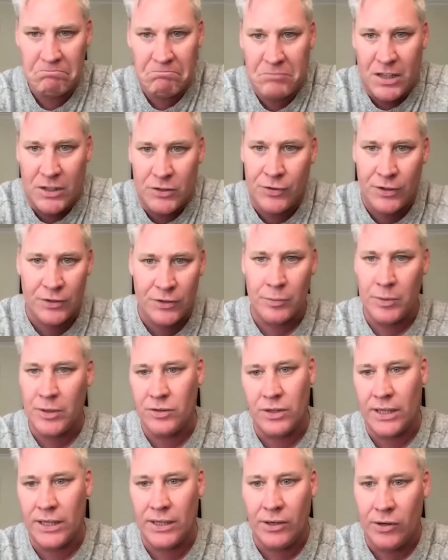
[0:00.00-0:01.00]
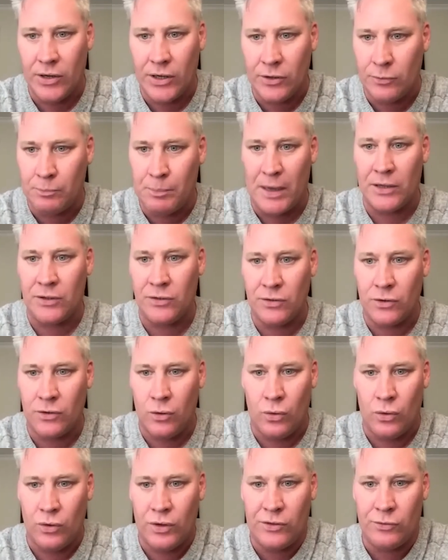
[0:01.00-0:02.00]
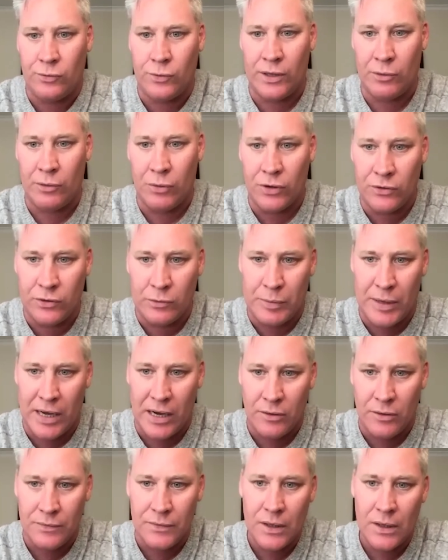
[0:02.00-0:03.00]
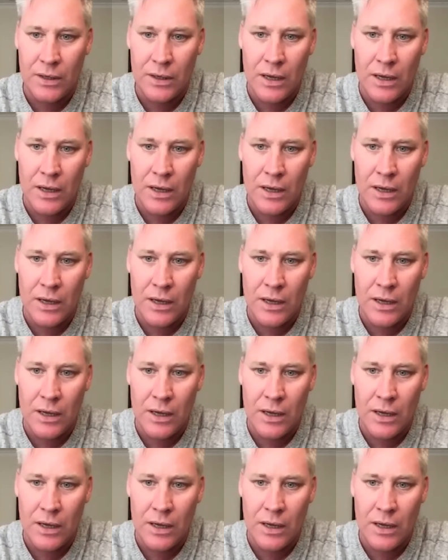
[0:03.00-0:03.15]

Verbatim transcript: That's fundamentally, you know, this base core. That's really what it's about.